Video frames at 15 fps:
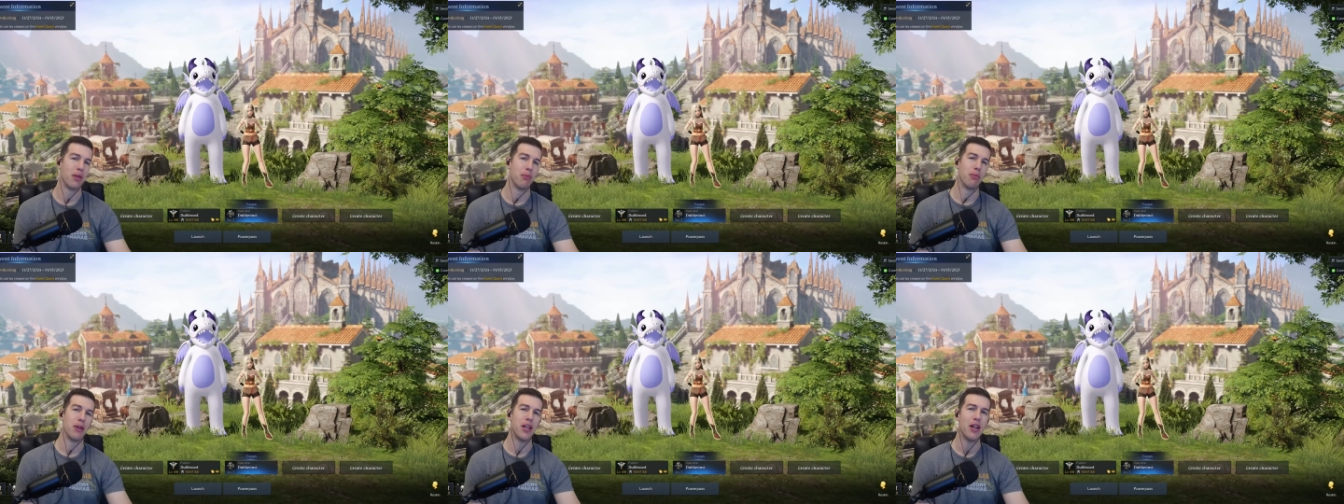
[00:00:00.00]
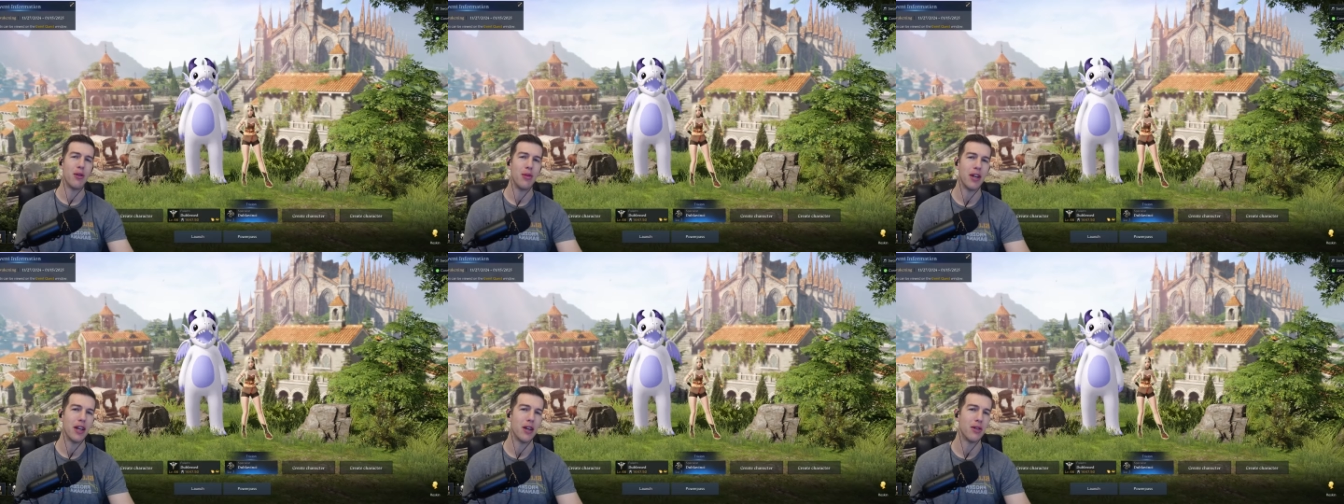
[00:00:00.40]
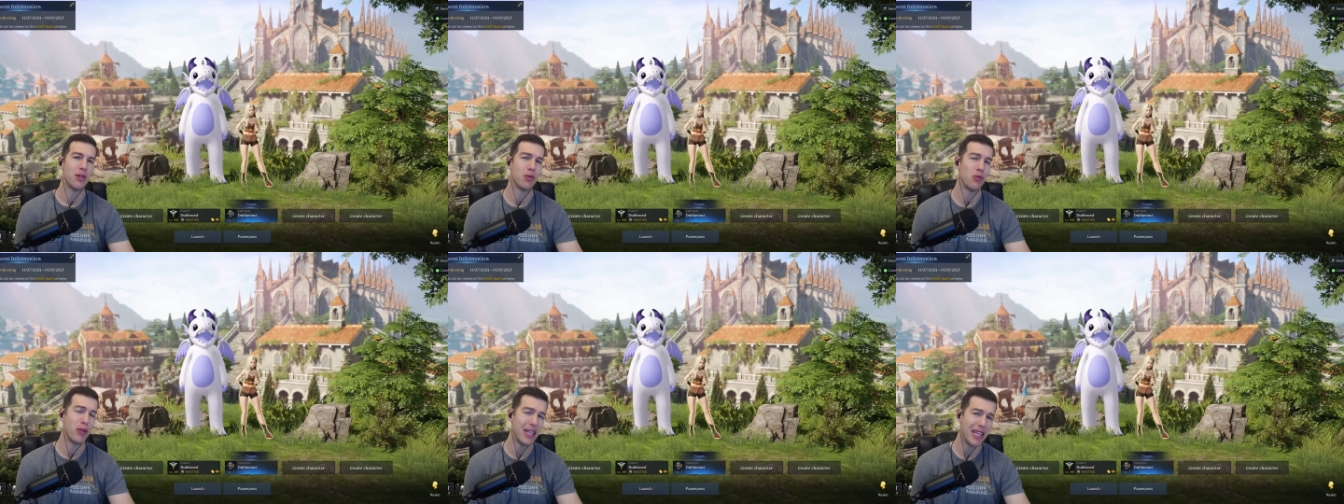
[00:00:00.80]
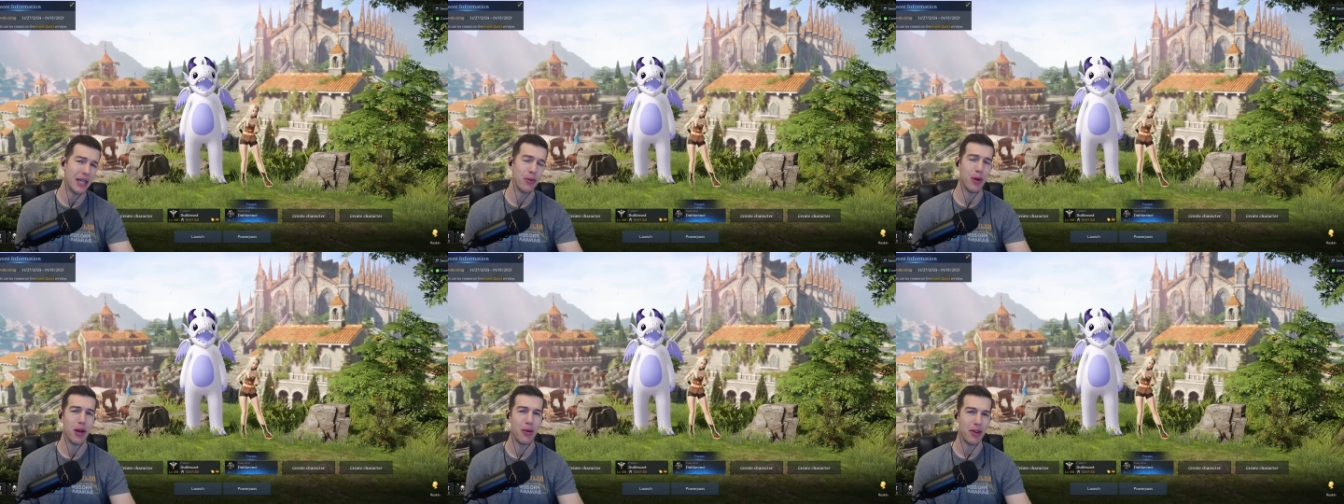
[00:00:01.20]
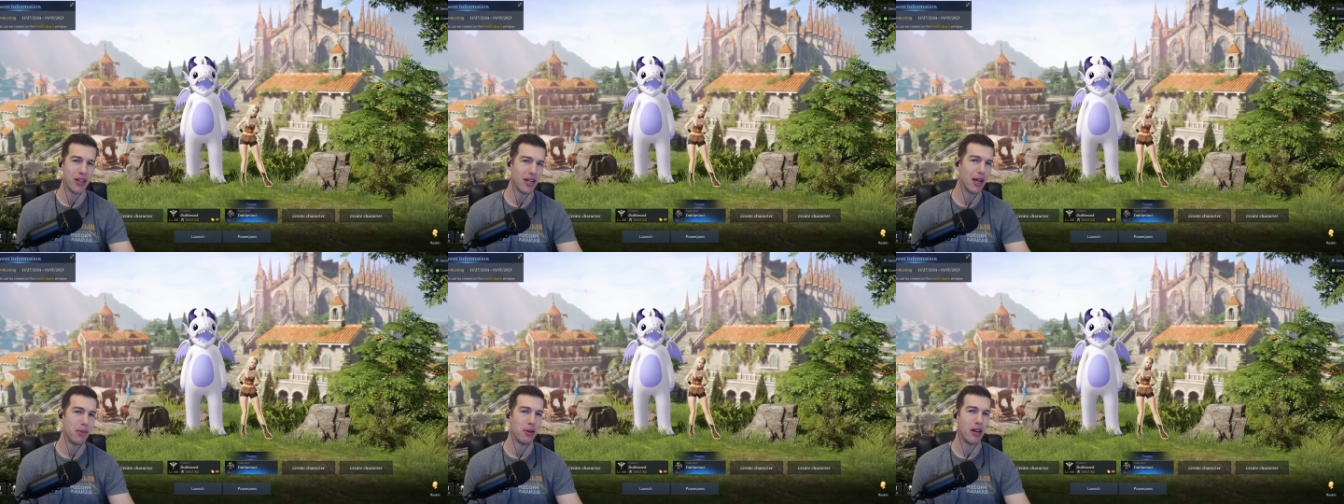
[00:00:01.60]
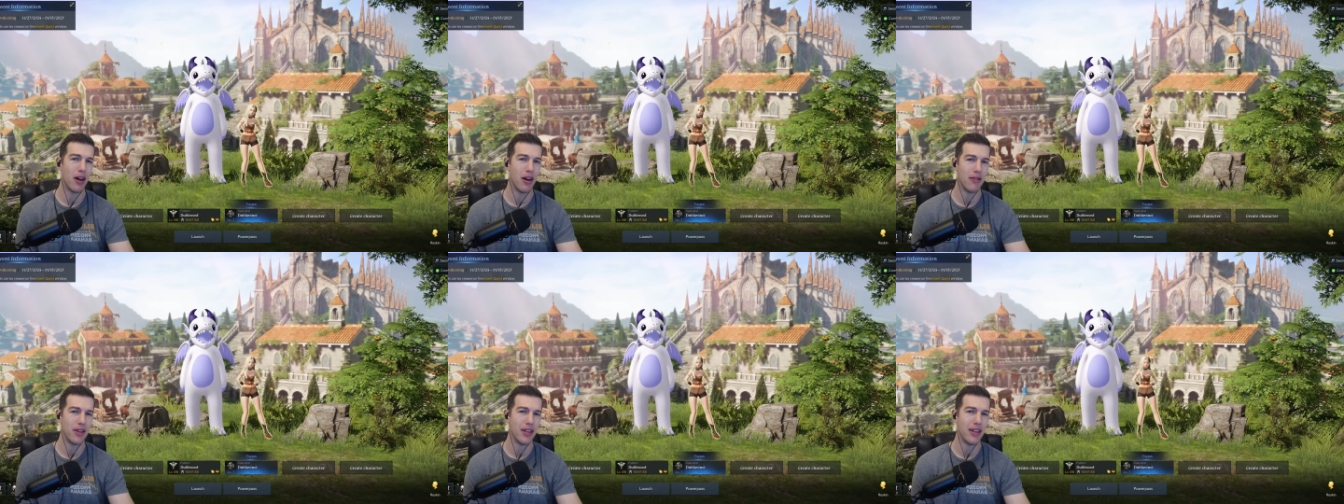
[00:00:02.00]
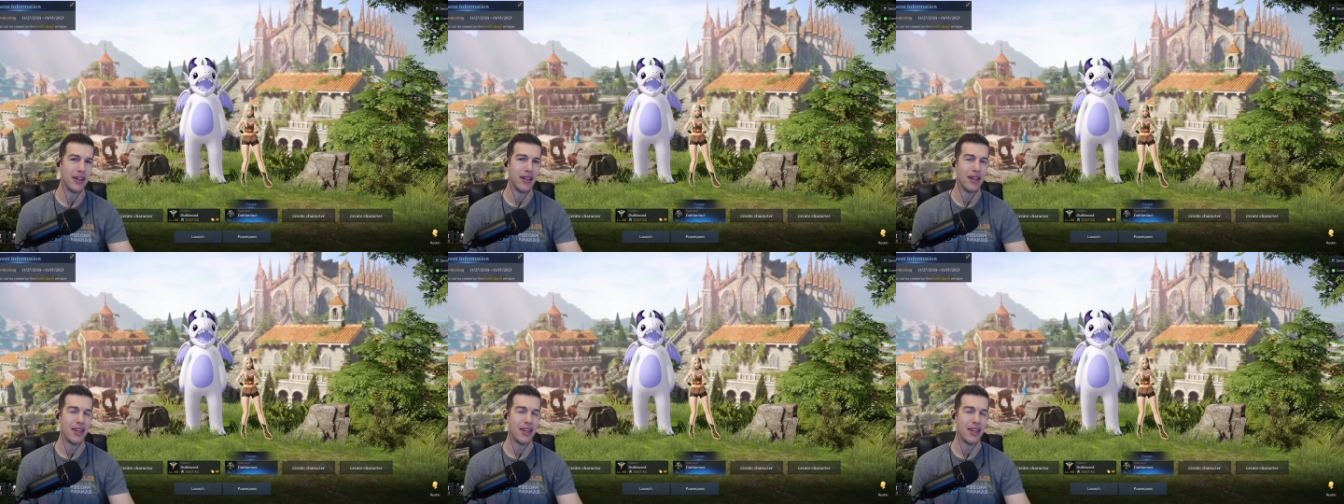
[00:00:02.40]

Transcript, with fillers: But you know what goes really well with a cup of coffee?